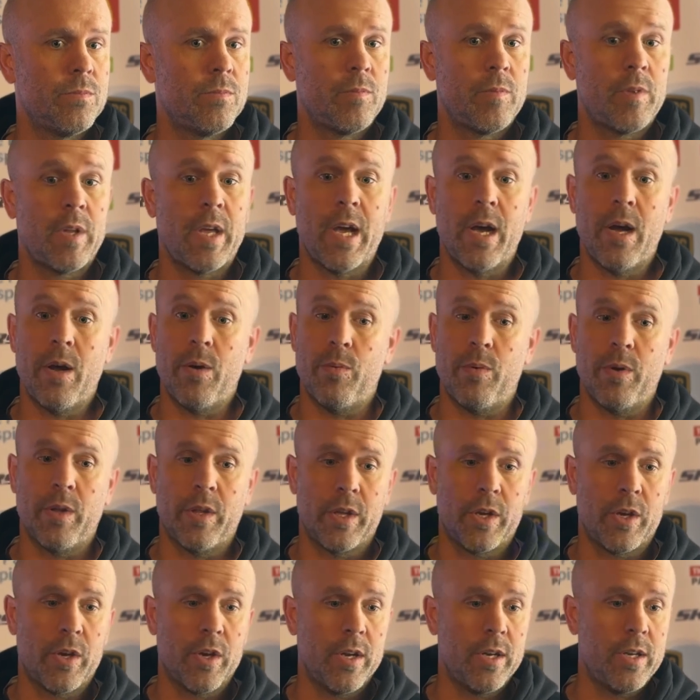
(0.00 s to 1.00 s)
Yeah,
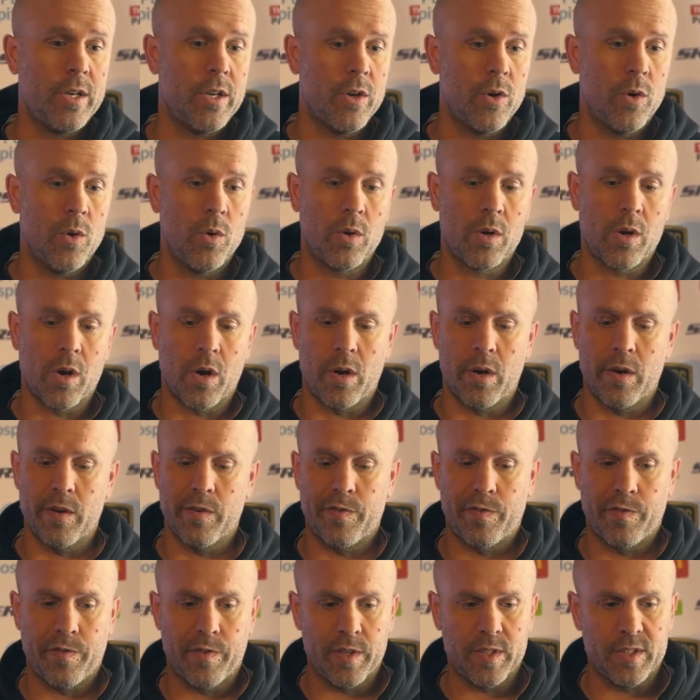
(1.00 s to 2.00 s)
really good. You know,
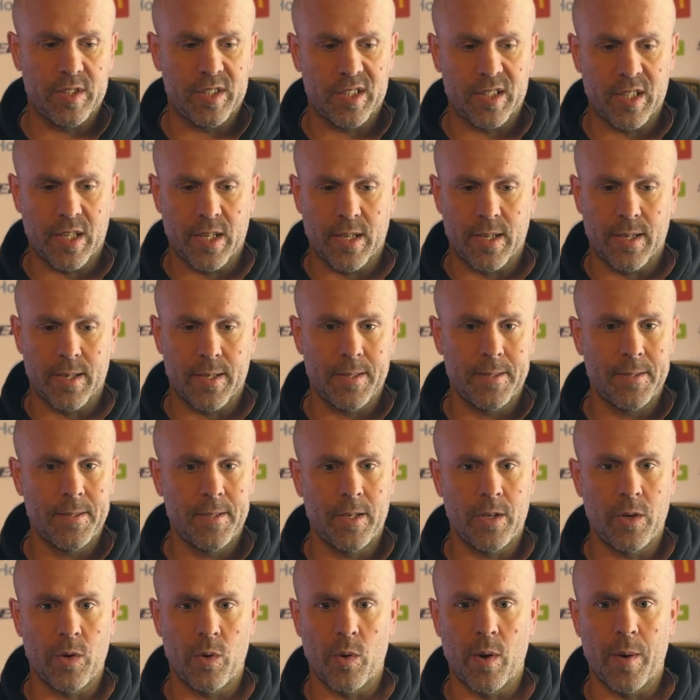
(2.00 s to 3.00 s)
Cardiff is,
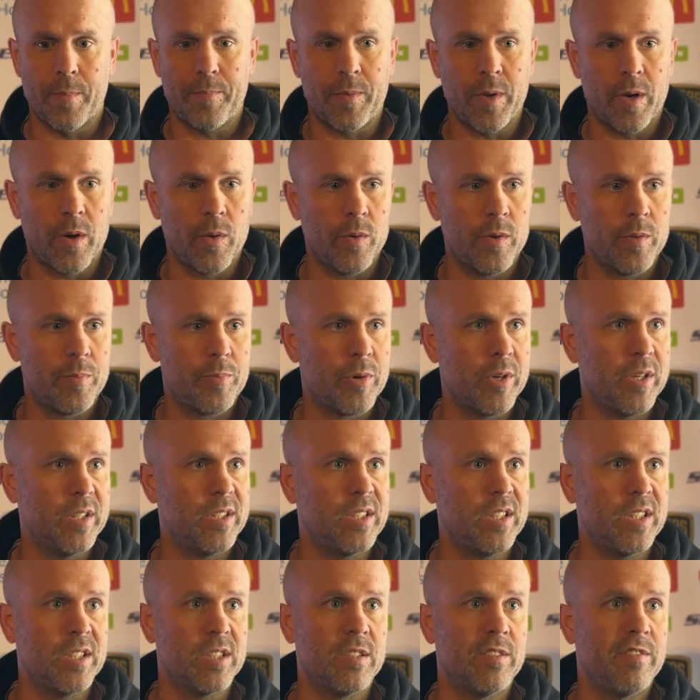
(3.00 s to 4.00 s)
you know, up there with
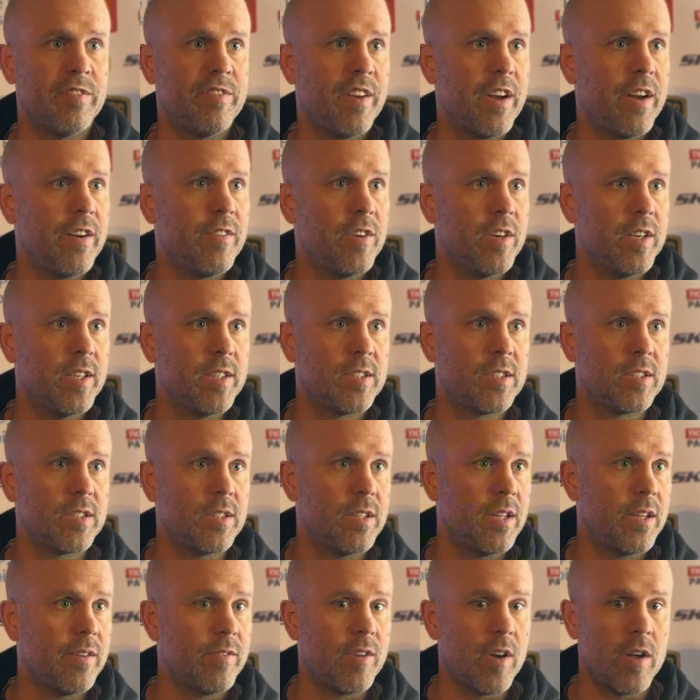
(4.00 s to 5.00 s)
preseason favorites,
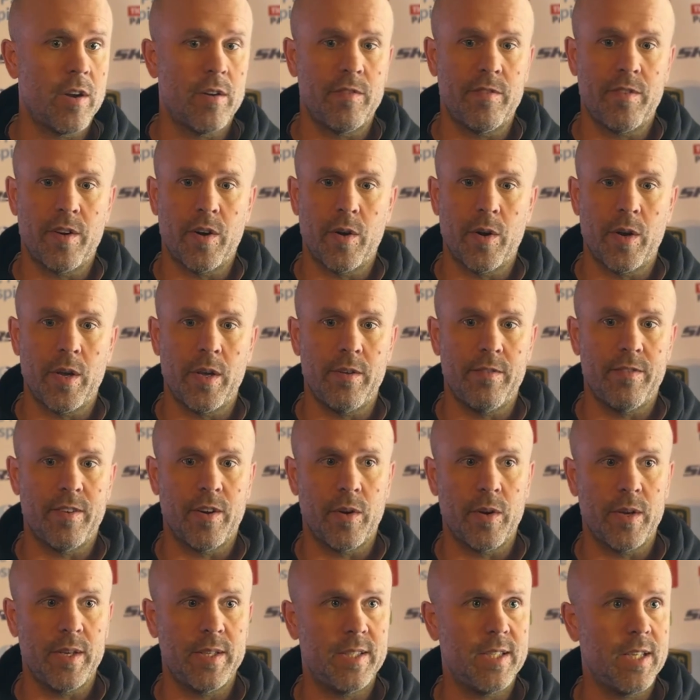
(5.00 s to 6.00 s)
and they've got a very,
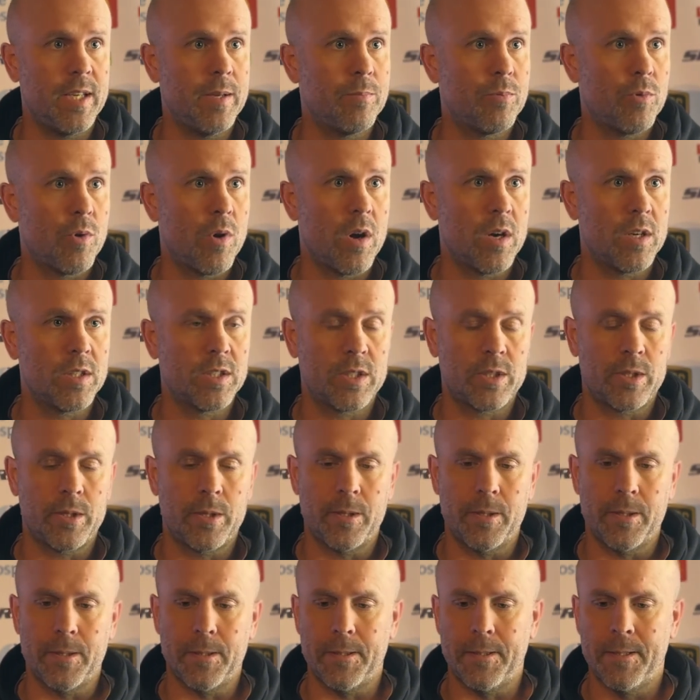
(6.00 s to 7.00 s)
very deep
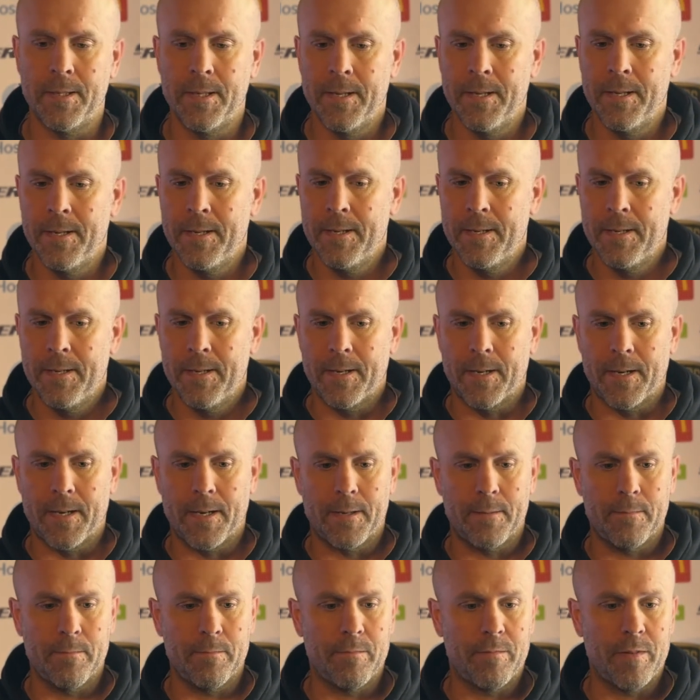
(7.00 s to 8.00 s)
roster
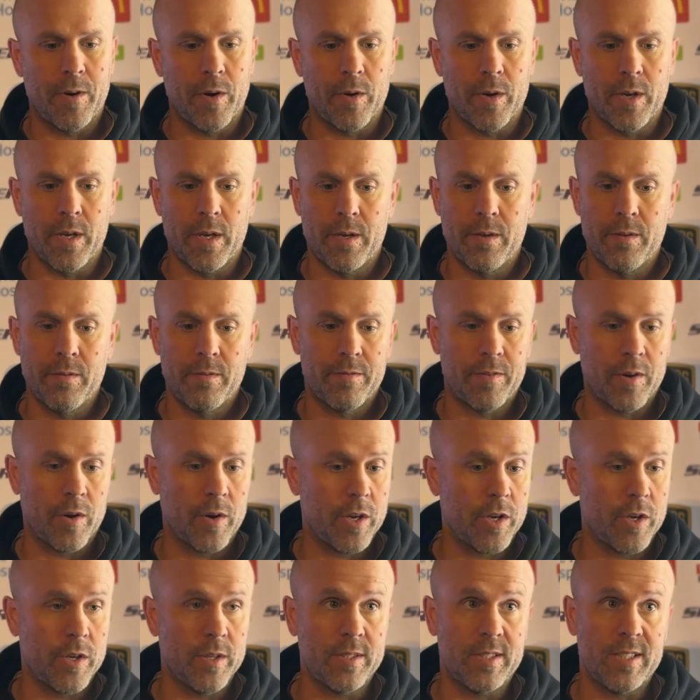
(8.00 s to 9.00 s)
and very,
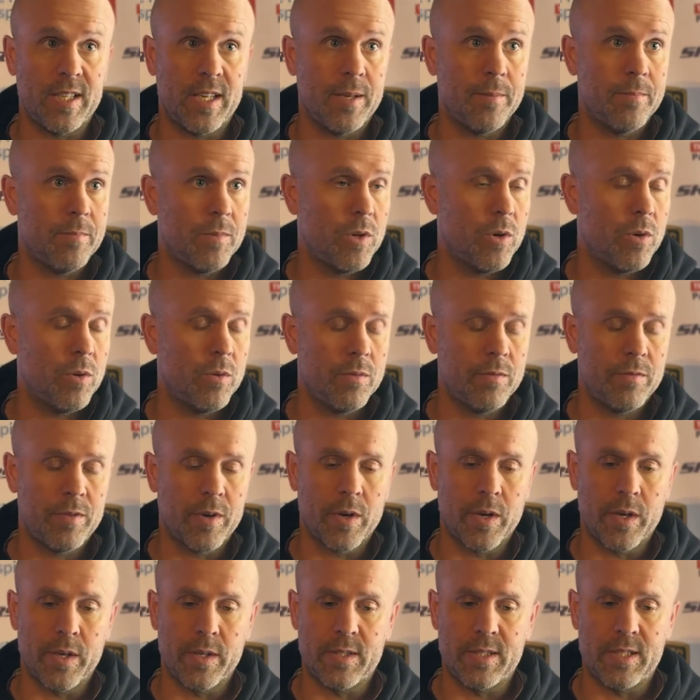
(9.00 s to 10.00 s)
very good team. You know,
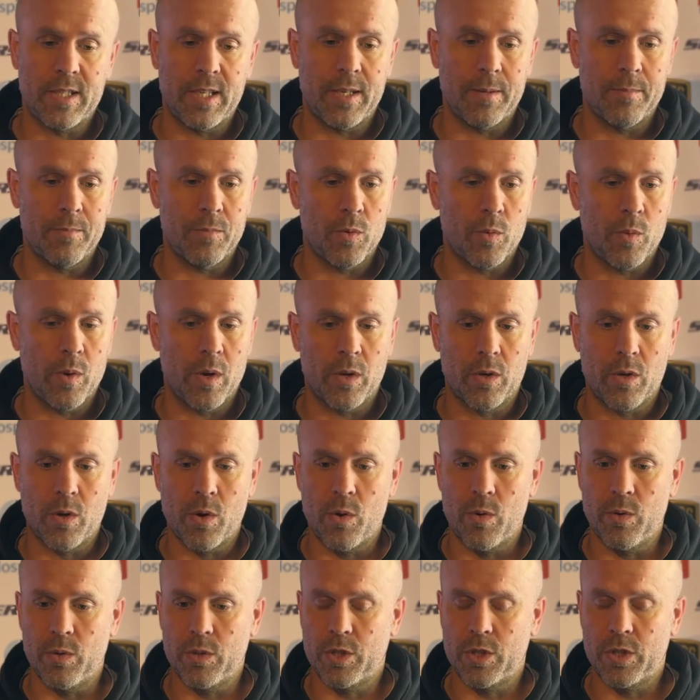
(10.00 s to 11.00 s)
very good team, well
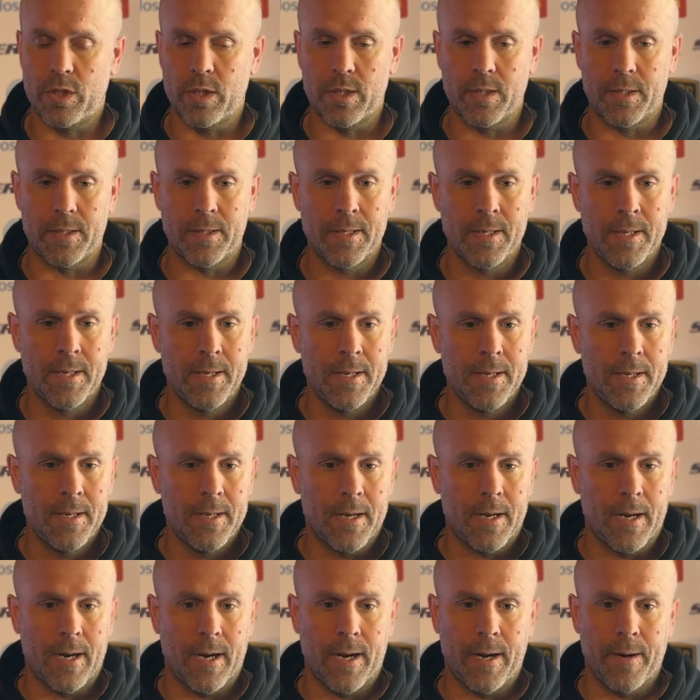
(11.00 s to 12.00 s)
coached, and
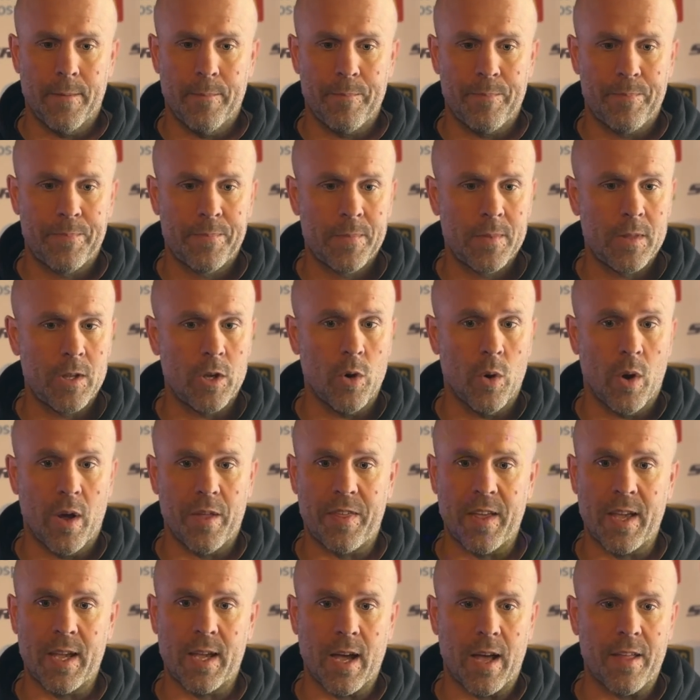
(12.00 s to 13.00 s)
you know, I
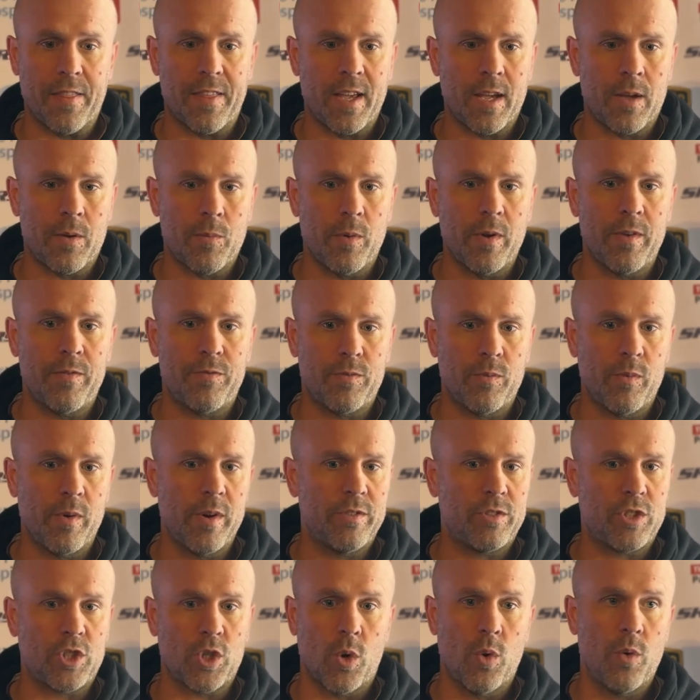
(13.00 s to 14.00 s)
think
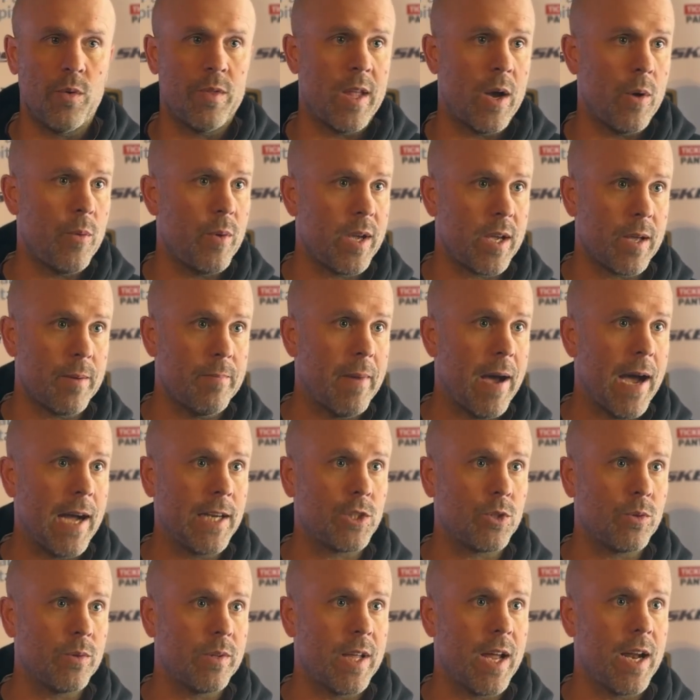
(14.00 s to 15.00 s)
we've shown that we can
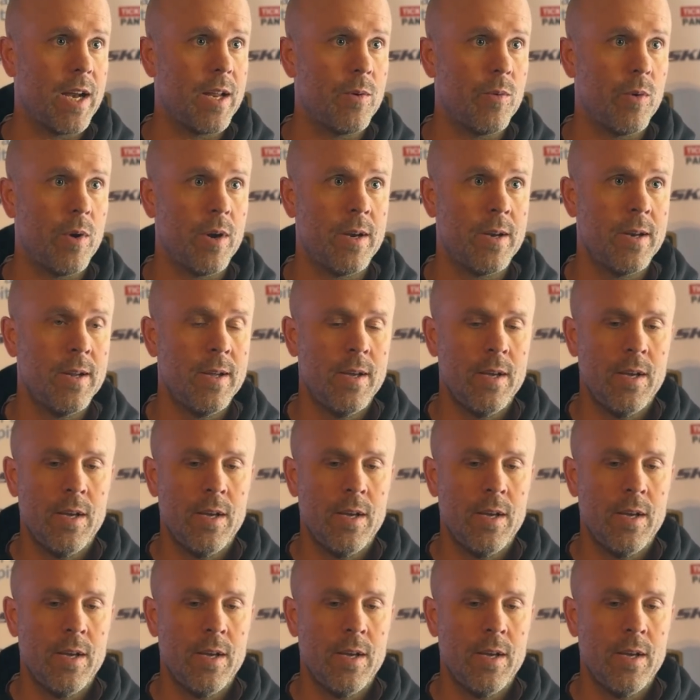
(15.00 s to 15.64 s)
match with anyone.